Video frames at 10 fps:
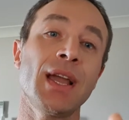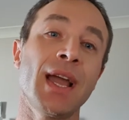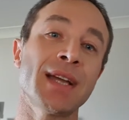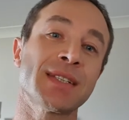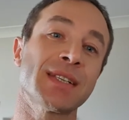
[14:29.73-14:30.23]

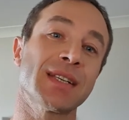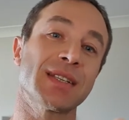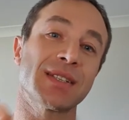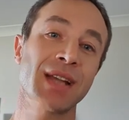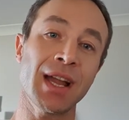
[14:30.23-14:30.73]
As a
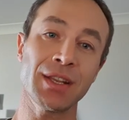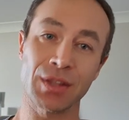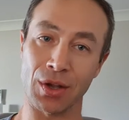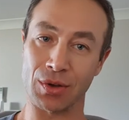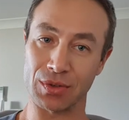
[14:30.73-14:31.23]
side
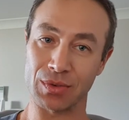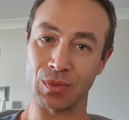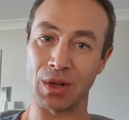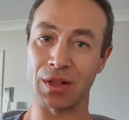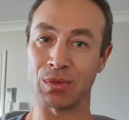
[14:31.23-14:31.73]
note,
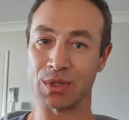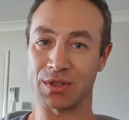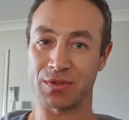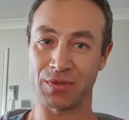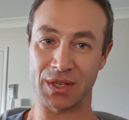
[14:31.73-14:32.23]
while I was
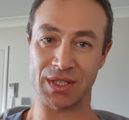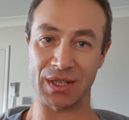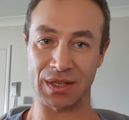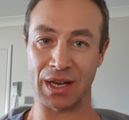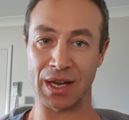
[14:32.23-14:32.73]

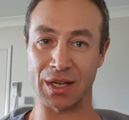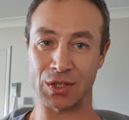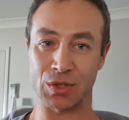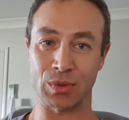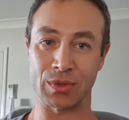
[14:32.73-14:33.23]
fixing
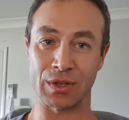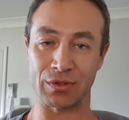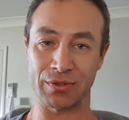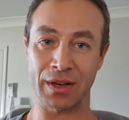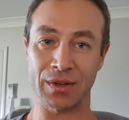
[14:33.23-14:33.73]
toenail
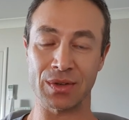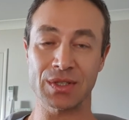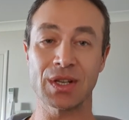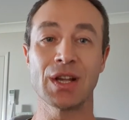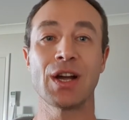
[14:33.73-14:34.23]
fungus,
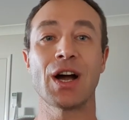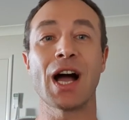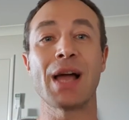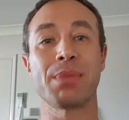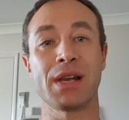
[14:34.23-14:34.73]

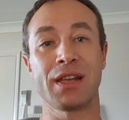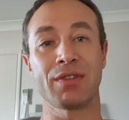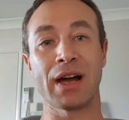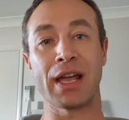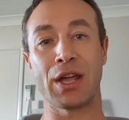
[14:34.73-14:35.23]
I believe
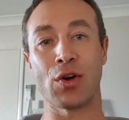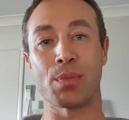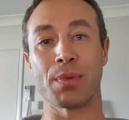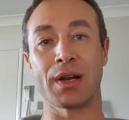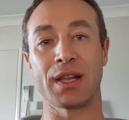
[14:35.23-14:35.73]
I helped
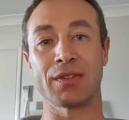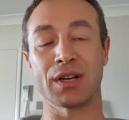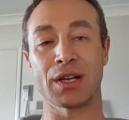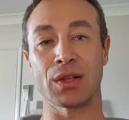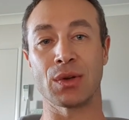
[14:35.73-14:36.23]
my liver
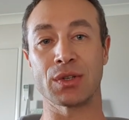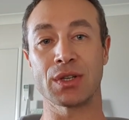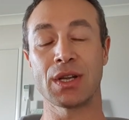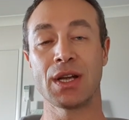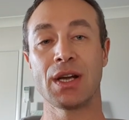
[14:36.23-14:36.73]
a lot.
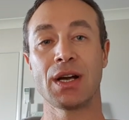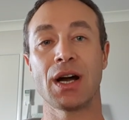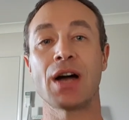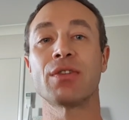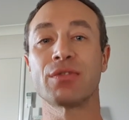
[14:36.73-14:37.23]

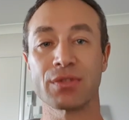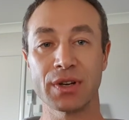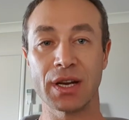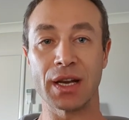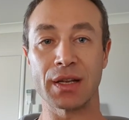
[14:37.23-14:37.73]
I
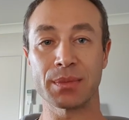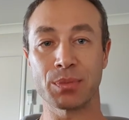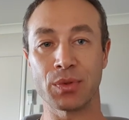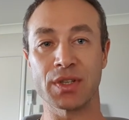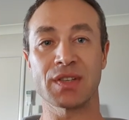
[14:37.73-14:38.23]
really
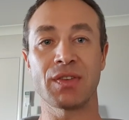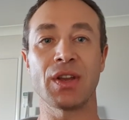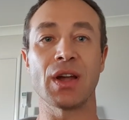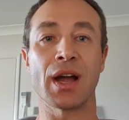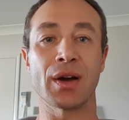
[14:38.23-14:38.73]
put this
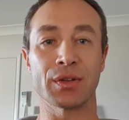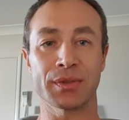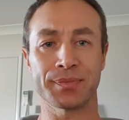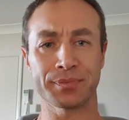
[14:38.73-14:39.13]
video out